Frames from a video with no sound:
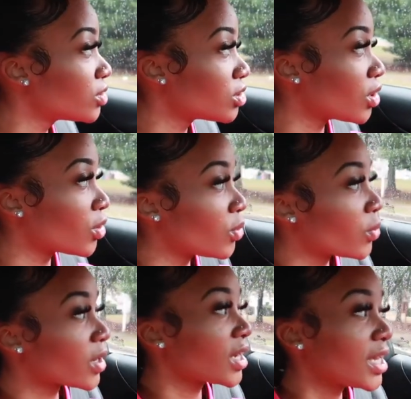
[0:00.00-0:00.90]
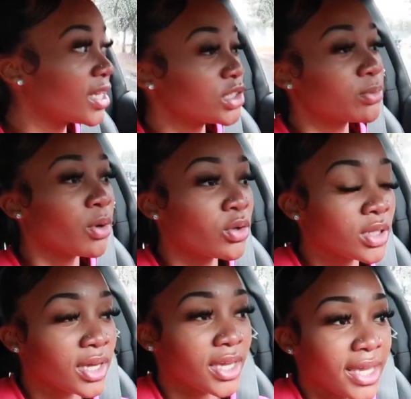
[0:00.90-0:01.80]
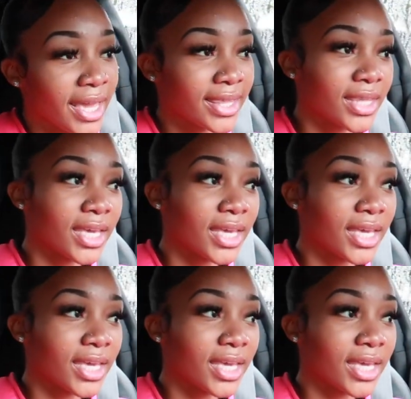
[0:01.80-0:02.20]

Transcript: so we're gonna get chipotle and